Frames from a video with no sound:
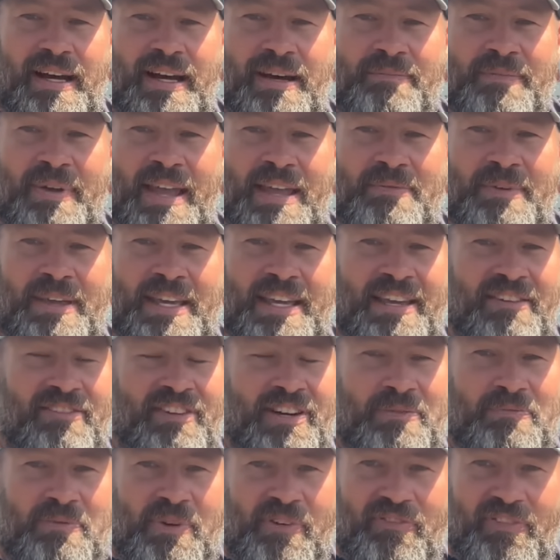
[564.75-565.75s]
maybe
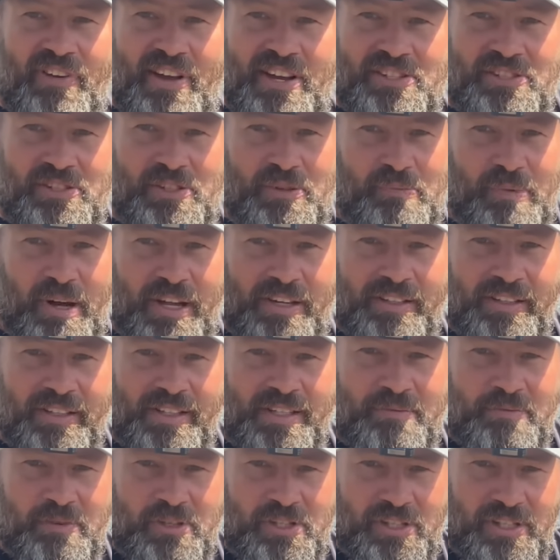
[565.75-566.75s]
even a professional
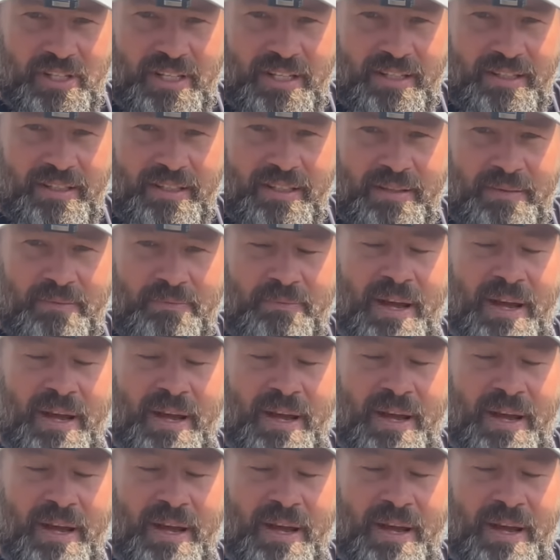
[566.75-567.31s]
bundling machine.